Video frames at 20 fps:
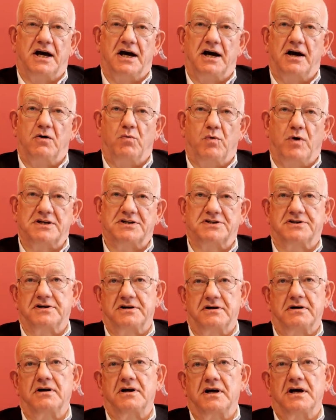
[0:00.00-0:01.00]

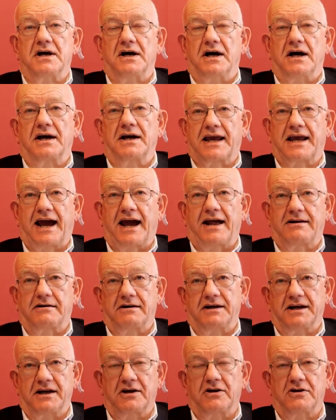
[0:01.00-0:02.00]
Western
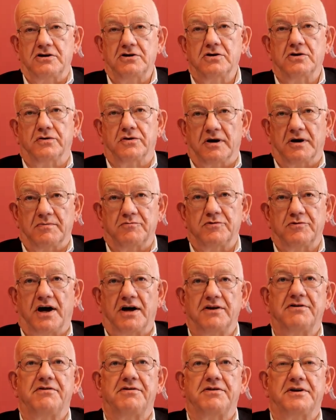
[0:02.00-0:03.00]
Catholic Europe
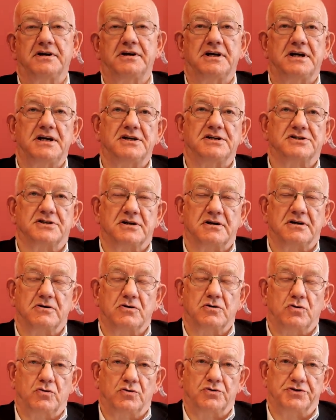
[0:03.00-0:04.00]
rather than Eastern
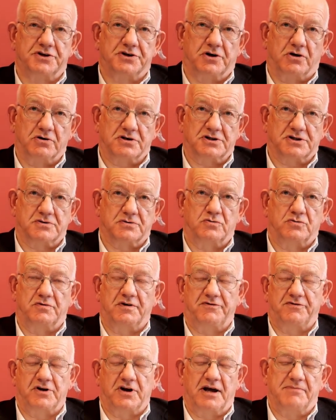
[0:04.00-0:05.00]
Orthodox, or if
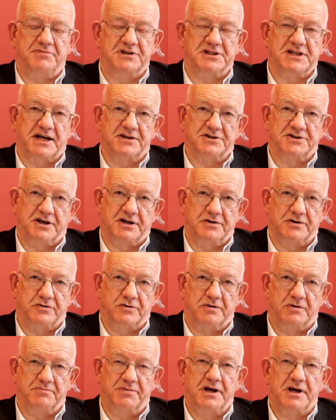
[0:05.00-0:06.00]
you like, Byzantine
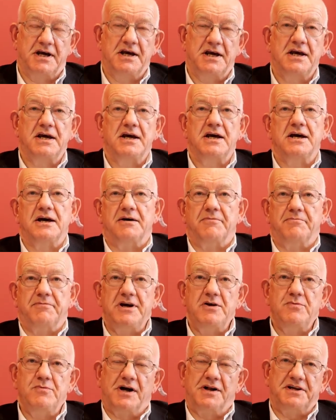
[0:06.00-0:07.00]
Europe.
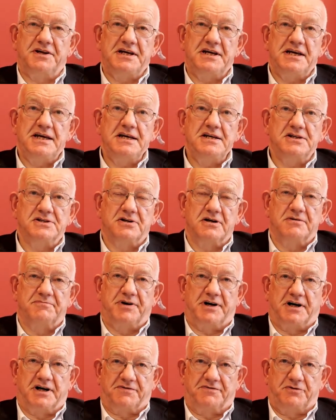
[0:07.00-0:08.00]
Meanwhile, the eastern
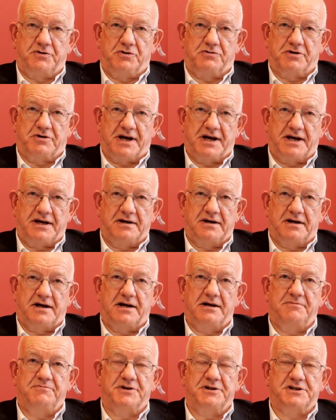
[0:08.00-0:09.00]
part of Ukraine, and
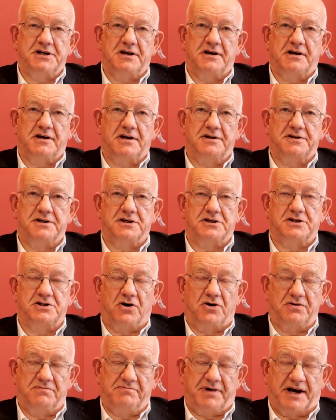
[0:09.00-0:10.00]
in particular the
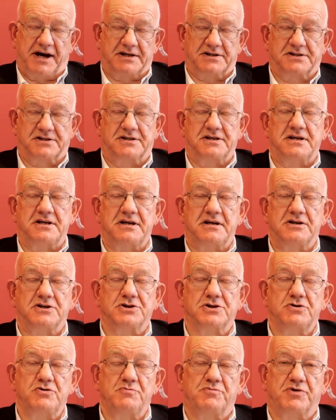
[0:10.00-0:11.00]
Donbass, the
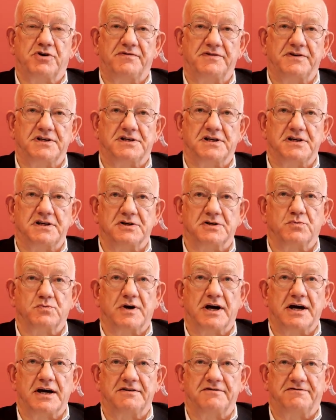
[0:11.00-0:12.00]
two provinces
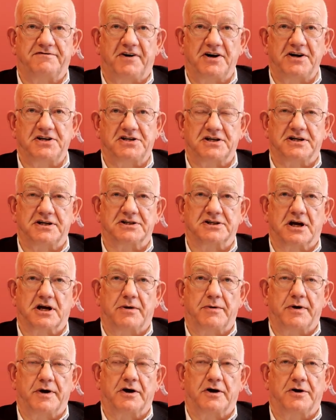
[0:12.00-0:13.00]
where the fighting is
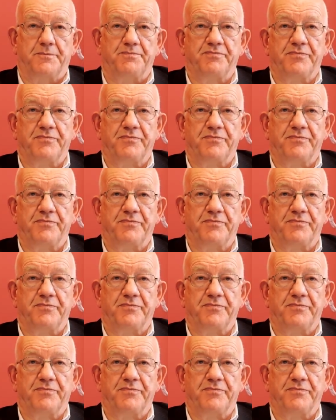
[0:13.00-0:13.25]
going on,